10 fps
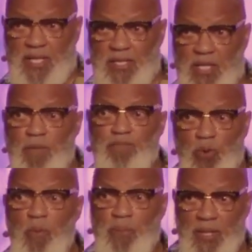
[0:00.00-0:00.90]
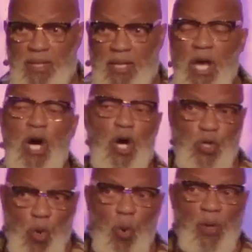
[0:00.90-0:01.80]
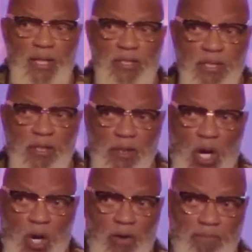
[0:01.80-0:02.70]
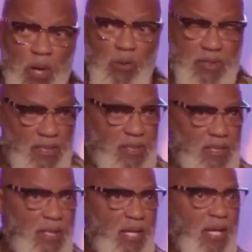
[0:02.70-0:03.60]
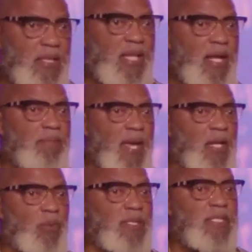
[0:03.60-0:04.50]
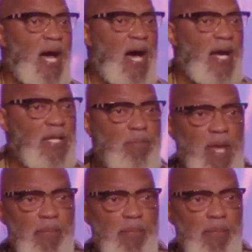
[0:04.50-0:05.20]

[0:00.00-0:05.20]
sins appropriately according to the law of Moses, that man would die and